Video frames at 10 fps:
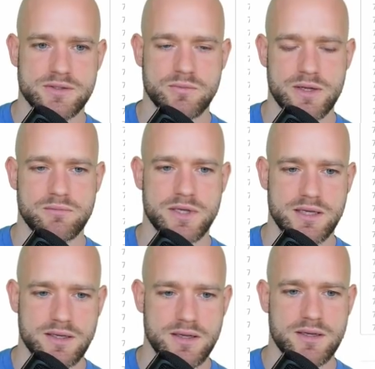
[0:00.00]
So
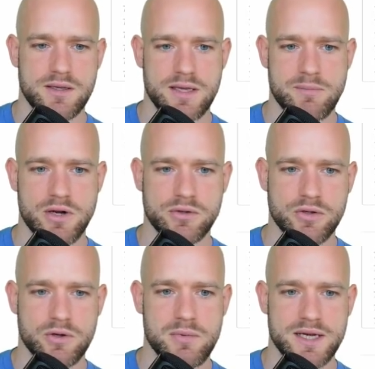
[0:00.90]
I'm going to
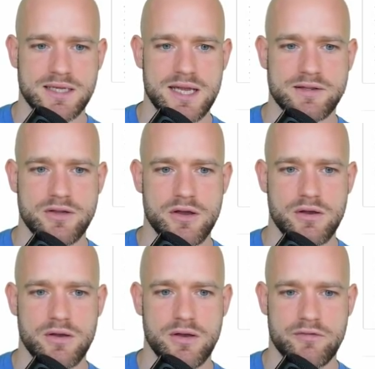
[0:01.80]
talk about it later,
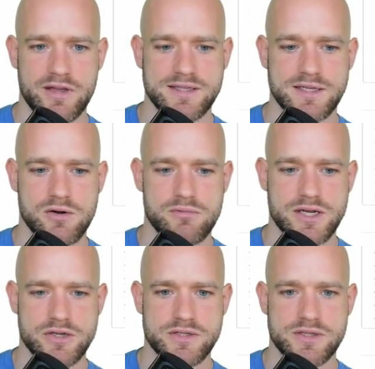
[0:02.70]
vertical
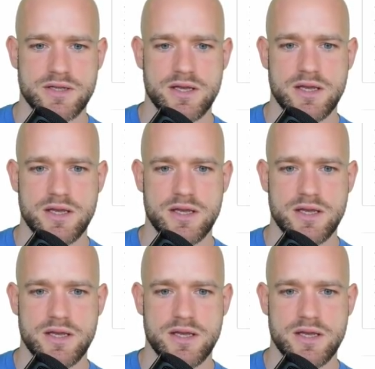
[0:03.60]
radius.